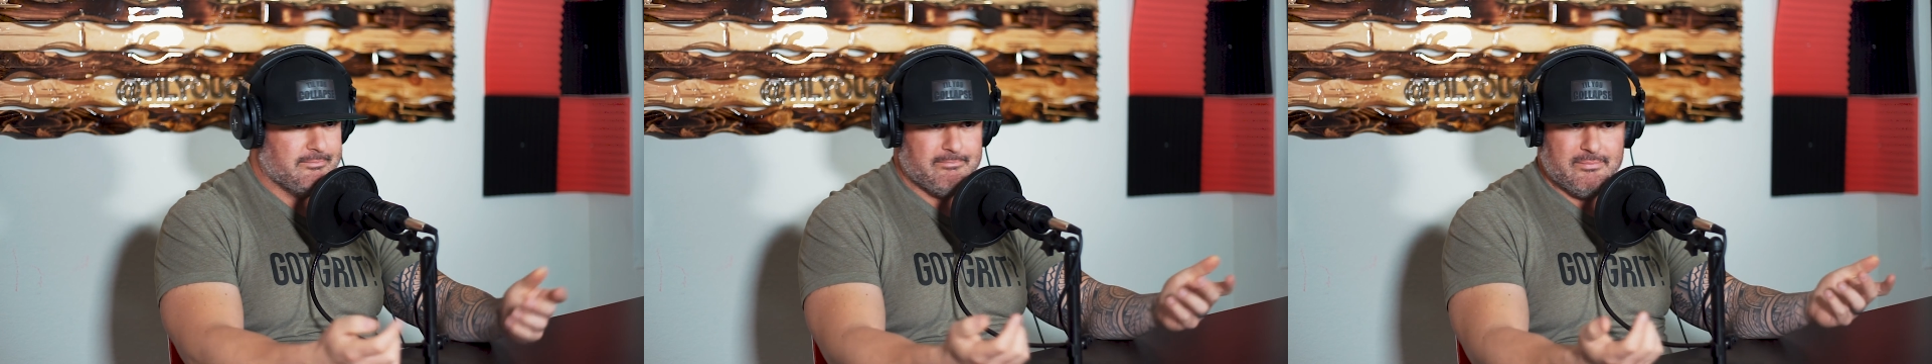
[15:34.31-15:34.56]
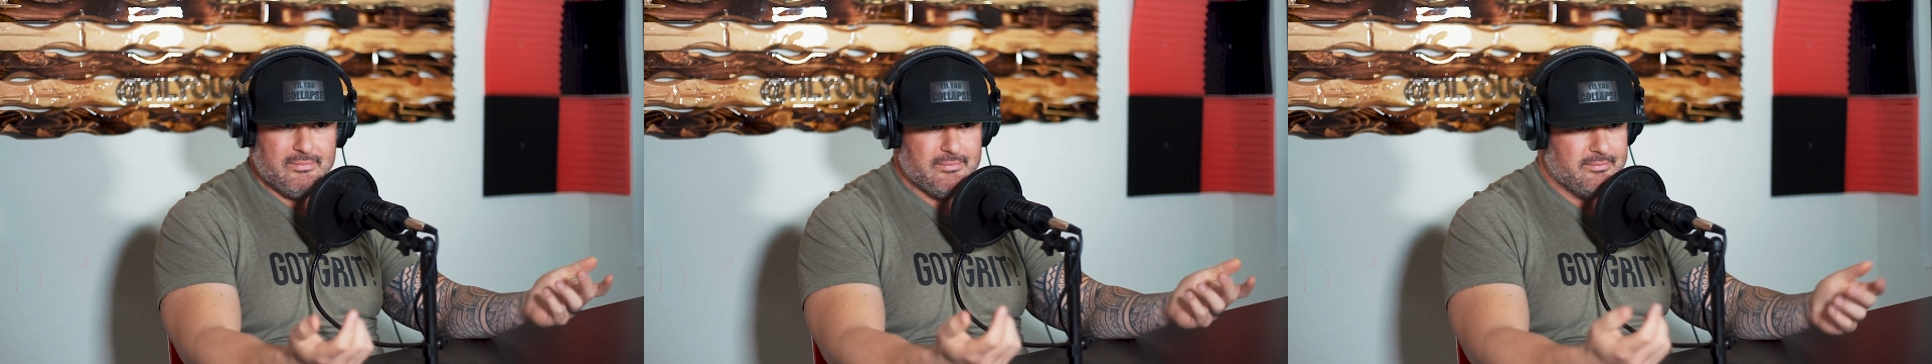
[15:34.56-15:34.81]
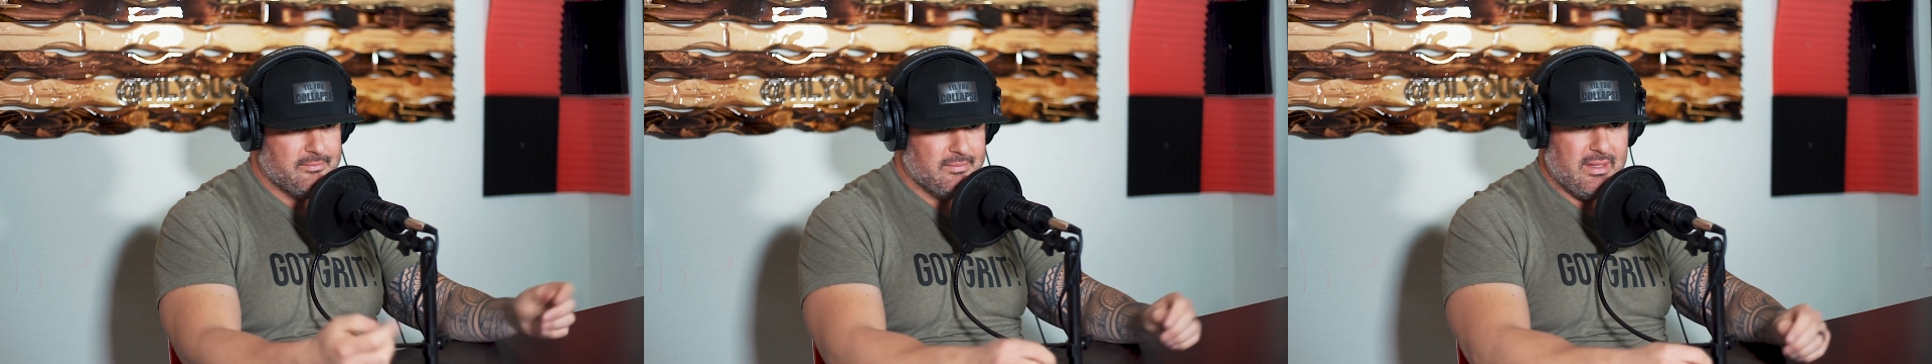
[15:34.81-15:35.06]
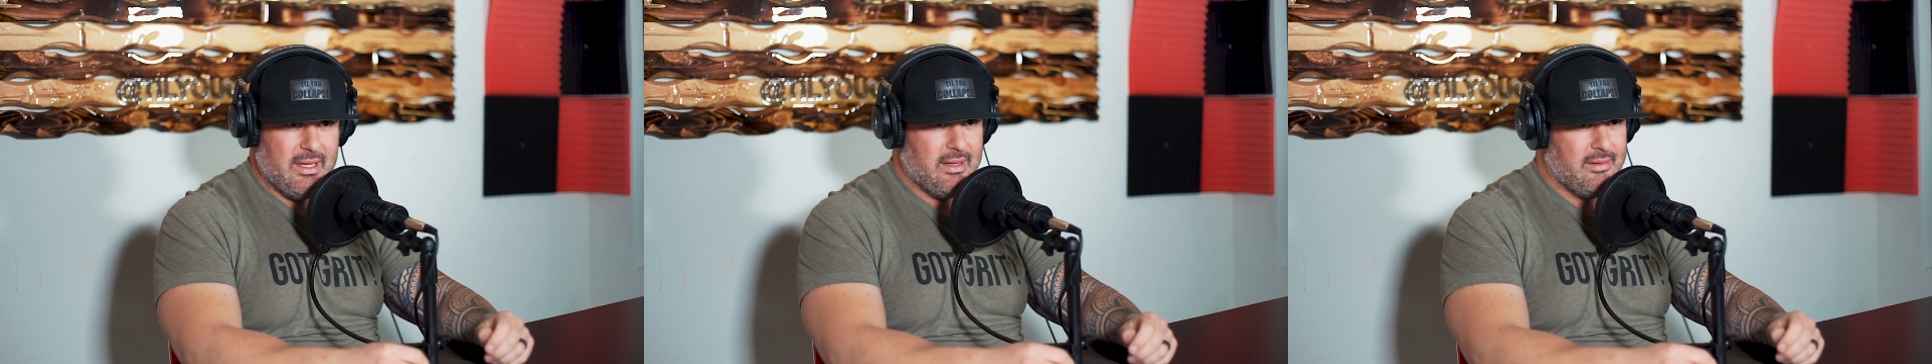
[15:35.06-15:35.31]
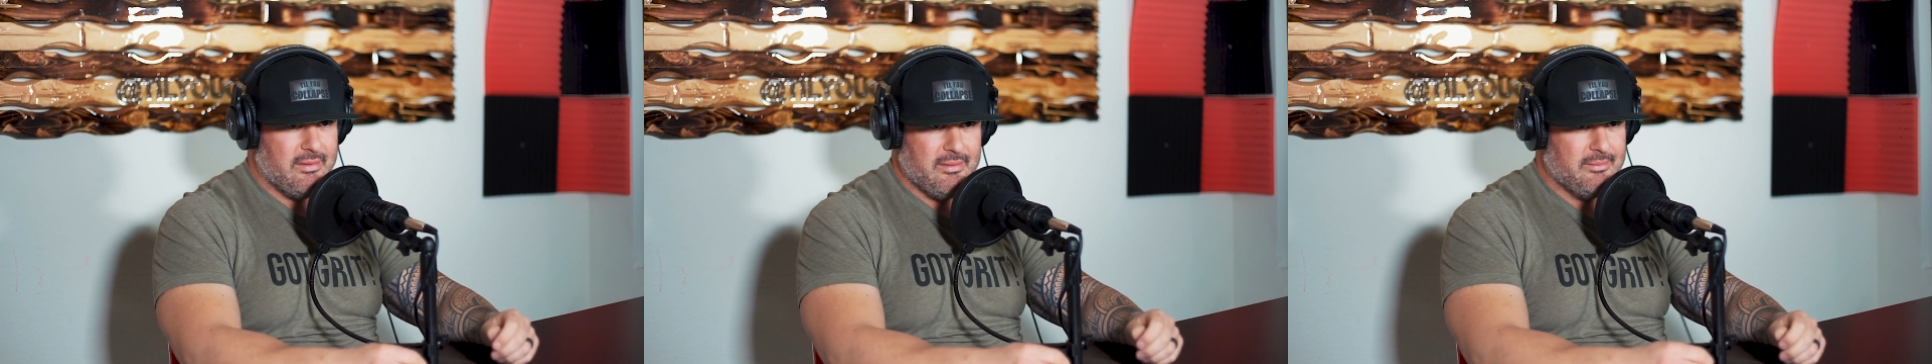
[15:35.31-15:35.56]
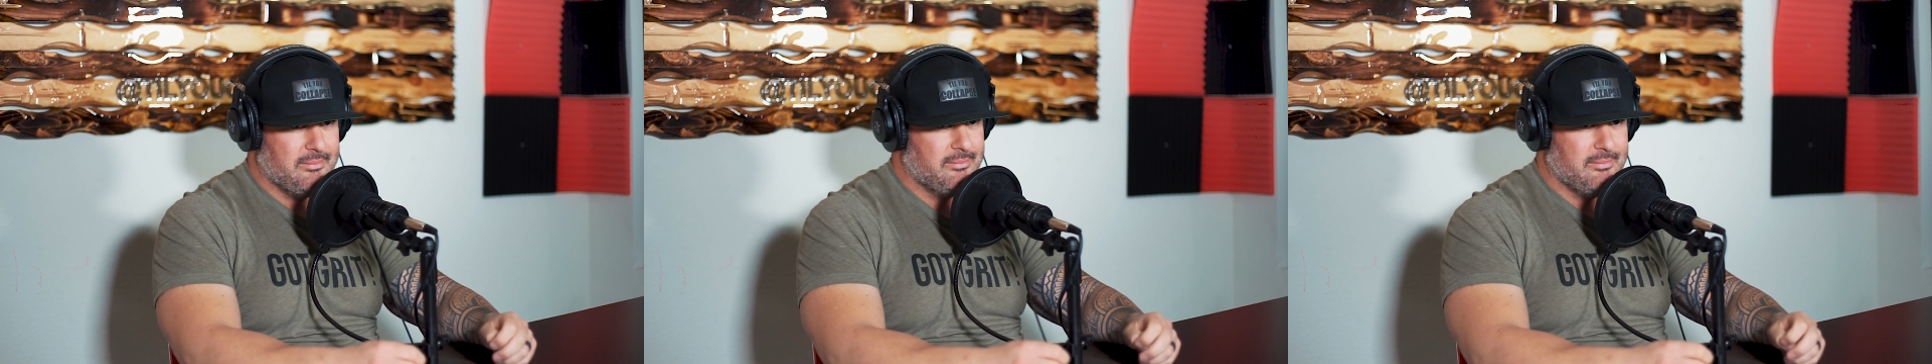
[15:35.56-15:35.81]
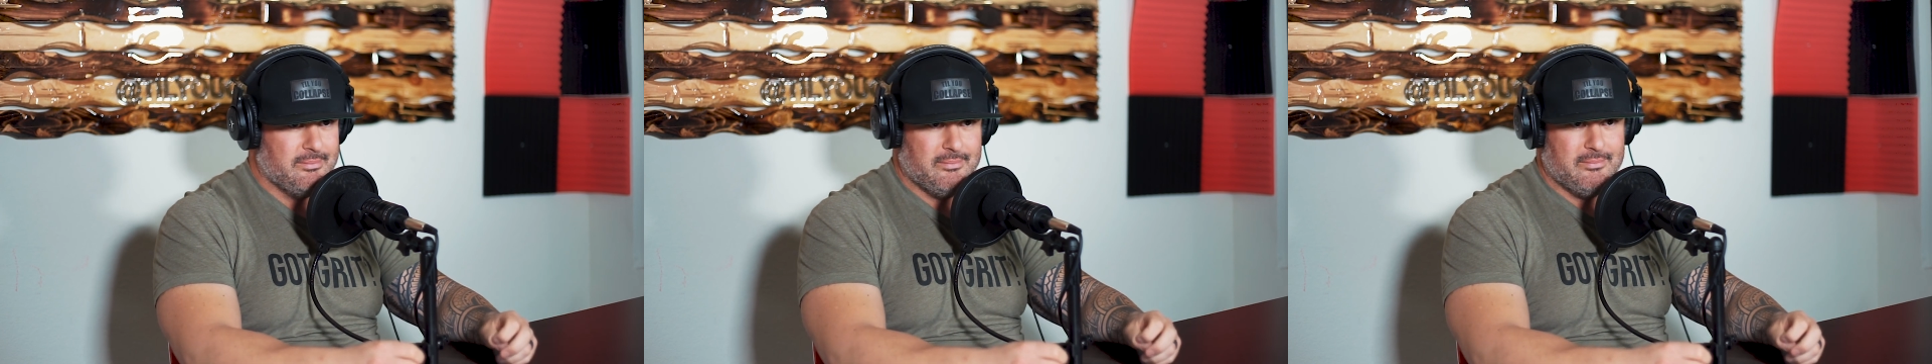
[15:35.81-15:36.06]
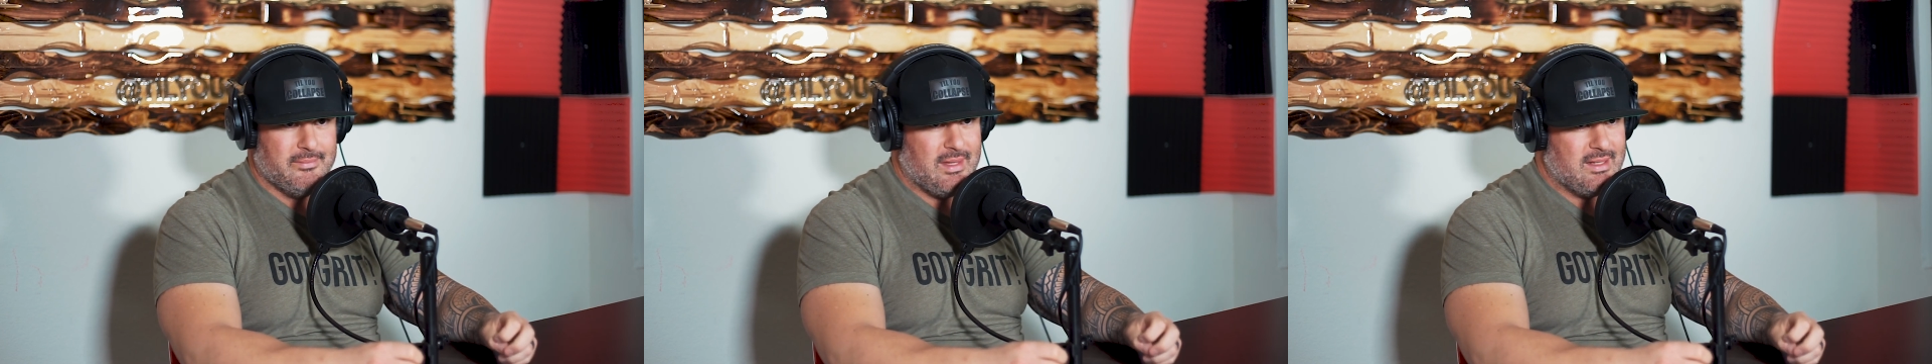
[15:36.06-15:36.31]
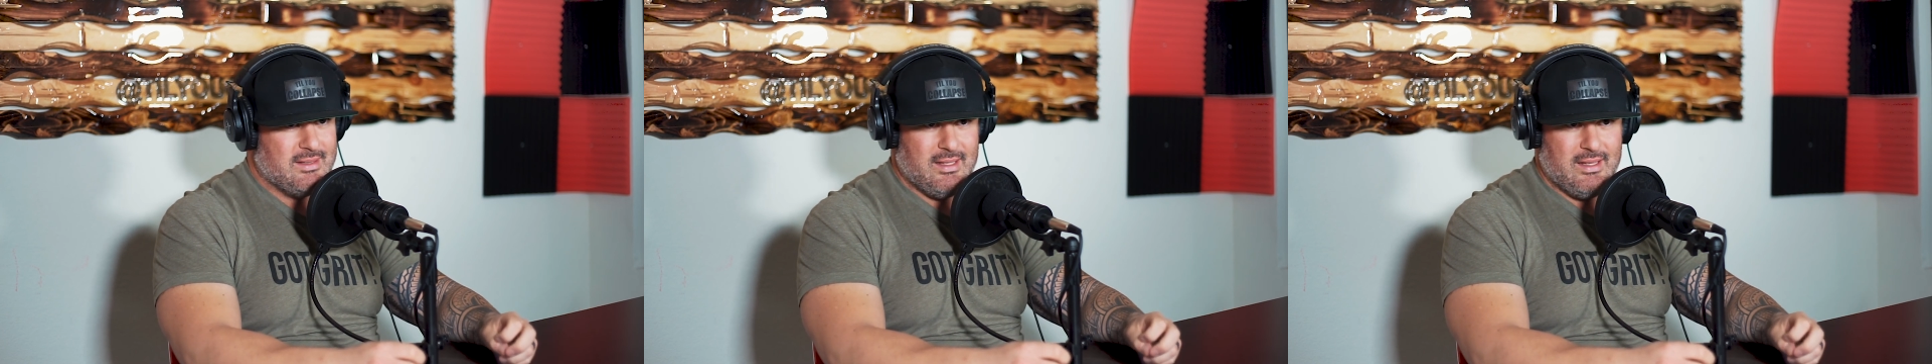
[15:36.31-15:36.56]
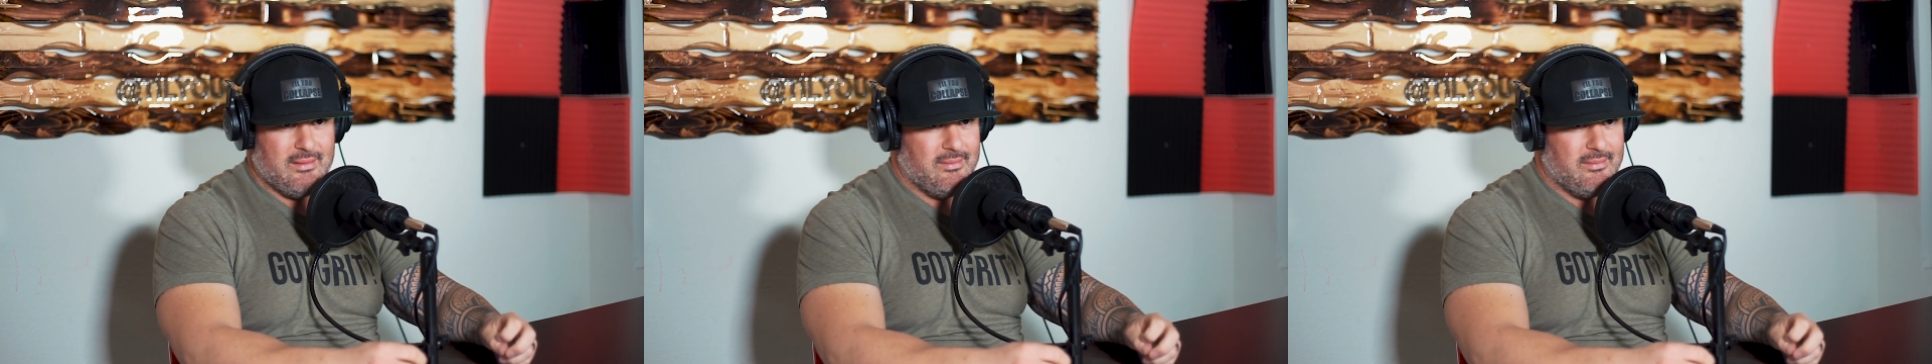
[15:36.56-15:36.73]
always no matter what comes at you that's you know it.